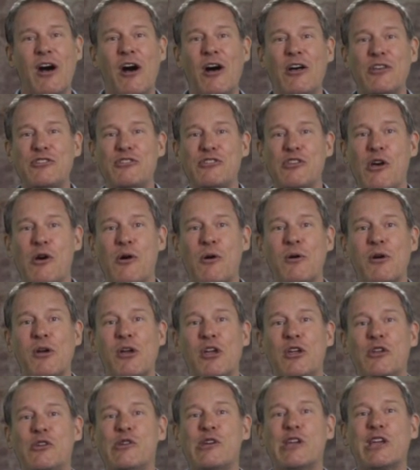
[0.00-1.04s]
Also,
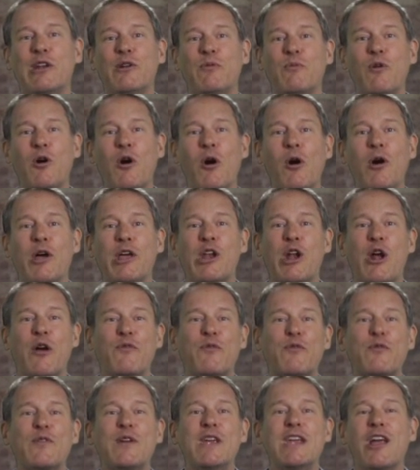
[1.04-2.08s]
you can enroll in our
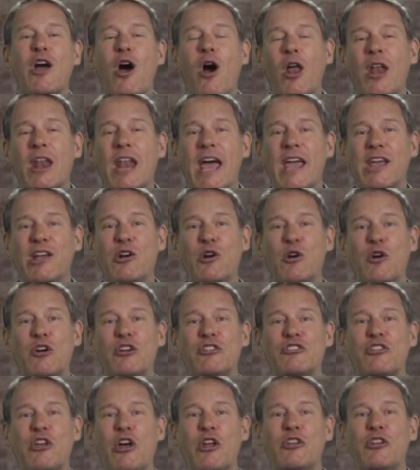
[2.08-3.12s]
free online
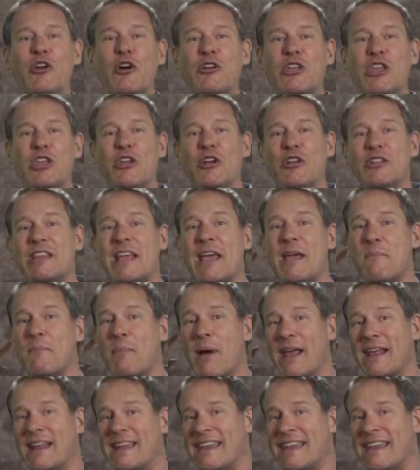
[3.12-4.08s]
course on Don Quijote by